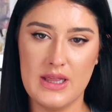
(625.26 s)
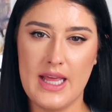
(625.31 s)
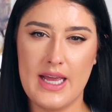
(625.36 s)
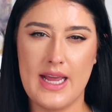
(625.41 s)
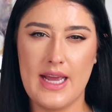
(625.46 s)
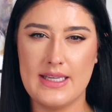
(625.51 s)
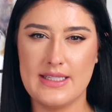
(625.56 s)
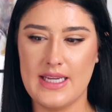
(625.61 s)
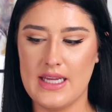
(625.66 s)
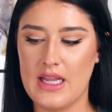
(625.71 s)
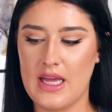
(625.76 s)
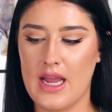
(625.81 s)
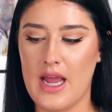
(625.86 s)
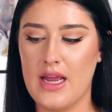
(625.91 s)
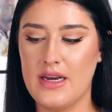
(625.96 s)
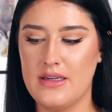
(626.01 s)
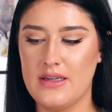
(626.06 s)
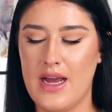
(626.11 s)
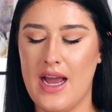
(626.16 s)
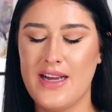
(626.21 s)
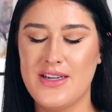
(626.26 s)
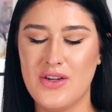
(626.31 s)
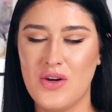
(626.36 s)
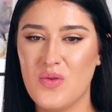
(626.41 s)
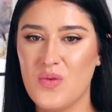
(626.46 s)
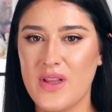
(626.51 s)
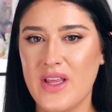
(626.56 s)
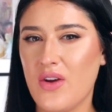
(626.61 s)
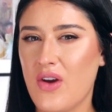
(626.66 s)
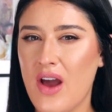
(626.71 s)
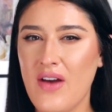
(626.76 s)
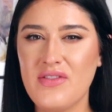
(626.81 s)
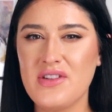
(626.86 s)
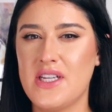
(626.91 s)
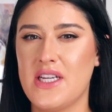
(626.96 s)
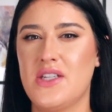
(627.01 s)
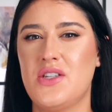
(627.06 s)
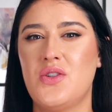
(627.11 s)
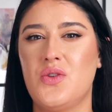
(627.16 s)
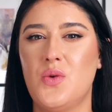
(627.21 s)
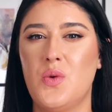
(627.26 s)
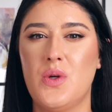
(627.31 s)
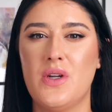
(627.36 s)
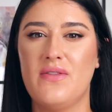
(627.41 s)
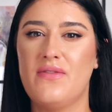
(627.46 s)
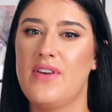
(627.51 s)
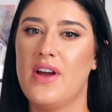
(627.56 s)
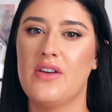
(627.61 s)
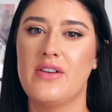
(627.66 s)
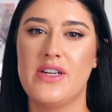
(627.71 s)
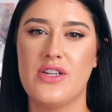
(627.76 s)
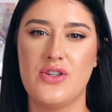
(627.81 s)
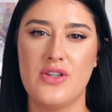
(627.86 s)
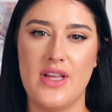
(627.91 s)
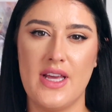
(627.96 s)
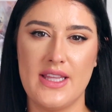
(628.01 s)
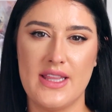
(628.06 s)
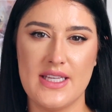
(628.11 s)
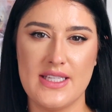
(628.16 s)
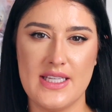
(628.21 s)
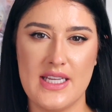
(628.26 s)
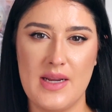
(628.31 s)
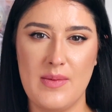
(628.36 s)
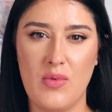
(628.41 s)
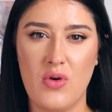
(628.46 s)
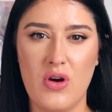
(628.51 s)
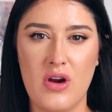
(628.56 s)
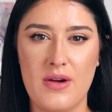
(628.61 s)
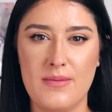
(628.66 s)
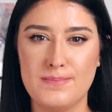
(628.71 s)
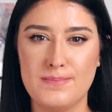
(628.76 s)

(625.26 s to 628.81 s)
like I said, like I don't really gravitate to a foundation like this anymore.